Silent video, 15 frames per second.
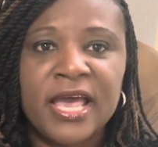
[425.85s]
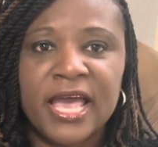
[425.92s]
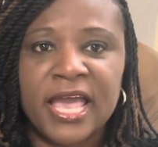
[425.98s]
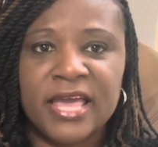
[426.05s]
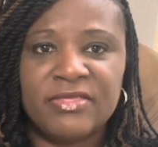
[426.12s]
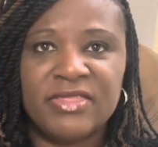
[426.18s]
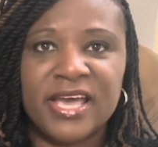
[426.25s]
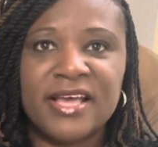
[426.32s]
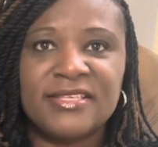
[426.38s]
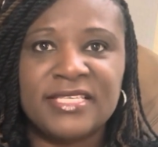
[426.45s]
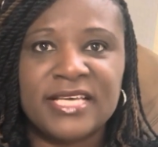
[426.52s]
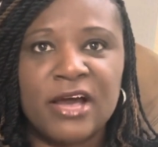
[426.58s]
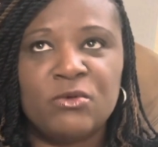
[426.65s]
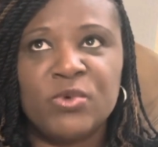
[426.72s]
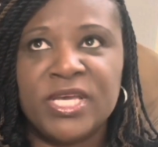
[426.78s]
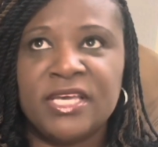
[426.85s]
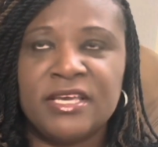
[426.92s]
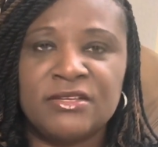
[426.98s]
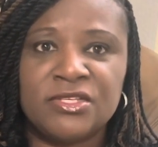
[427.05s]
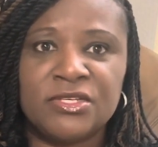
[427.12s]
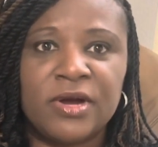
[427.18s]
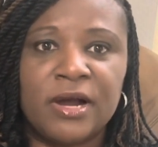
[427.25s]
And that's how we
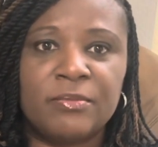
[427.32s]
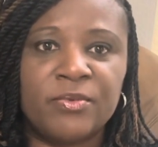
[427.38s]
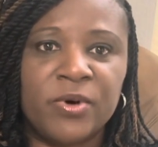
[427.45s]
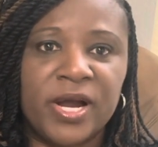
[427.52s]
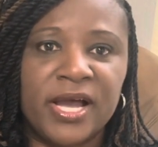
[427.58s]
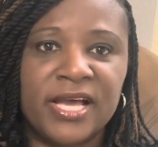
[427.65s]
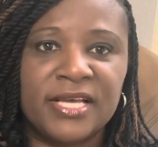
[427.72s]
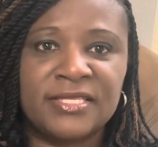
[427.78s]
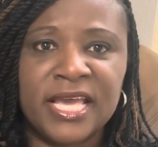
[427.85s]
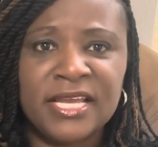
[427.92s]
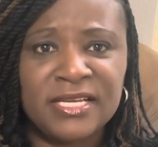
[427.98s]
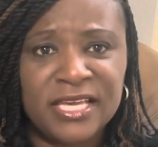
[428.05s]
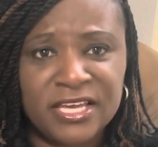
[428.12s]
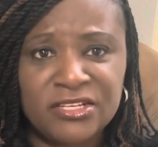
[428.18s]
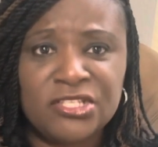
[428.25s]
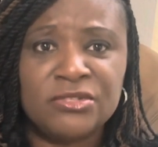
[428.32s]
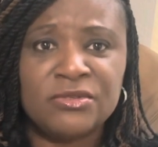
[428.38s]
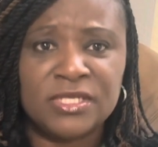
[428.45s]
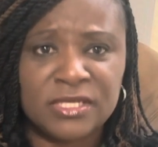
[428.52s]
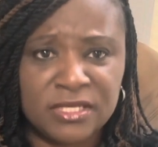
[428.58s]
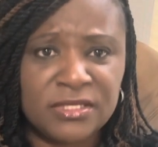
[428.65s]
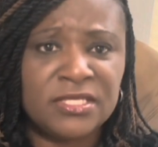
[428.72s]
get to our prize and get you
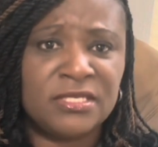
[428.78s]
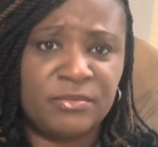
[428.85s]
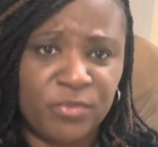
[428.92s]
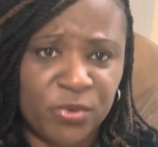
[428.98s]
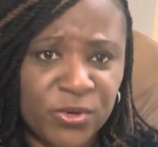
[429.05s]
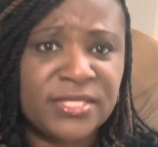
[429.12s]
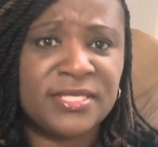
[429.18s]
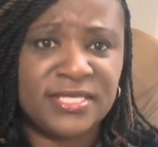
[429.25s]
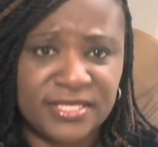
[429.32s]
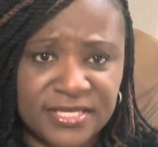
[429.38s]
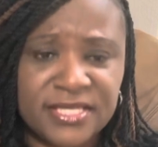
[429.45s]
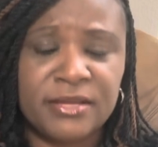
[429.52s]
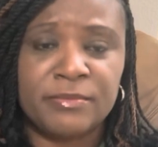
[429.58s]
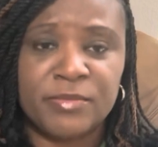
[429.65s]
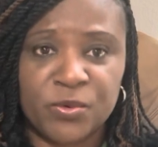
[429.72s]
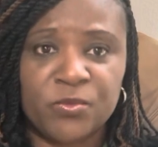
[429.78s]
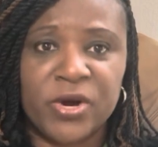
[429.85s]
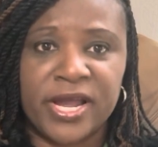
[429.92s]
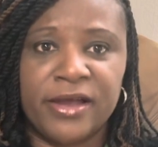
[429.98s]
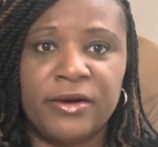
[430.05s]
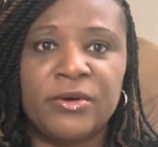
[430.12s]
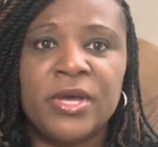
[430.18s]
a good support system
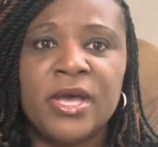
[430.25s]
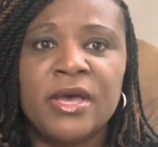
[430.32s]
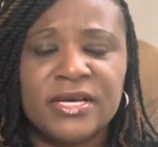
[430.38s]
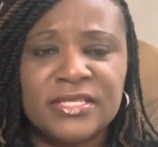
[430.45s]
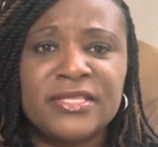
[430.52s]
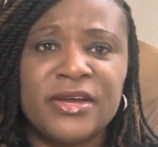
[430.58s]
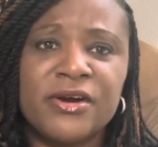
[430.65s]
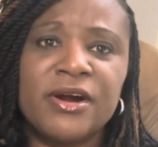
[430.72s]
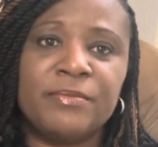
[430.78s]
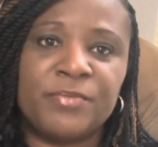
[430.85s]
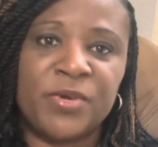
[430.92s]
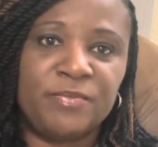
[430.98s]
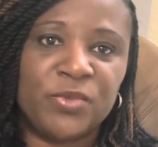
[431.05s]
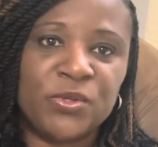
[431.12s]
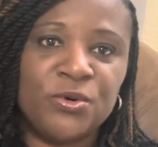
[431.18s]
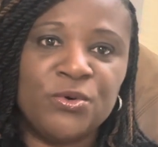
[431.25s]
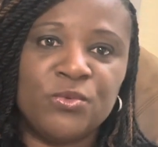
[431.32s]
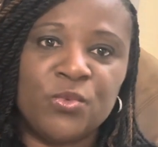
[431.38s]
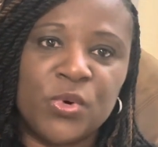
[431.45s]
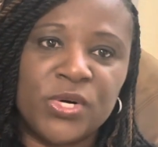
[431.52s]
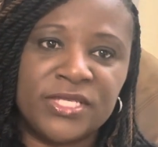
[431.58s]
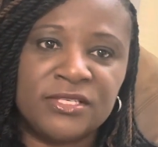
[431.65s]
around, because there are people who
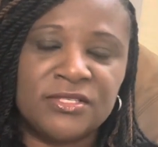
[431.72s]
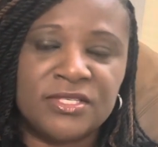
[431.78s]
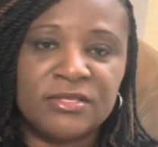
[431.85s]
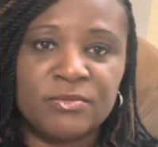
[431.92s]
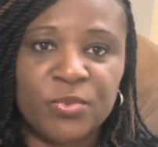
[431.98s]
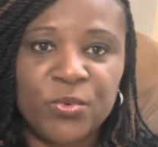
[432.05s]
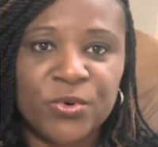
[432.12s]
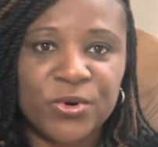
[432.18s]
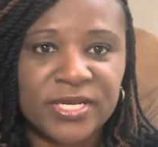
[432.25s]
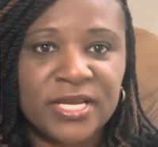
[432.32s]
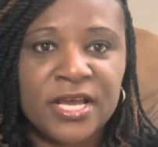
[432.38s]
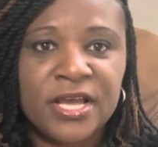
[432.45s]
want to support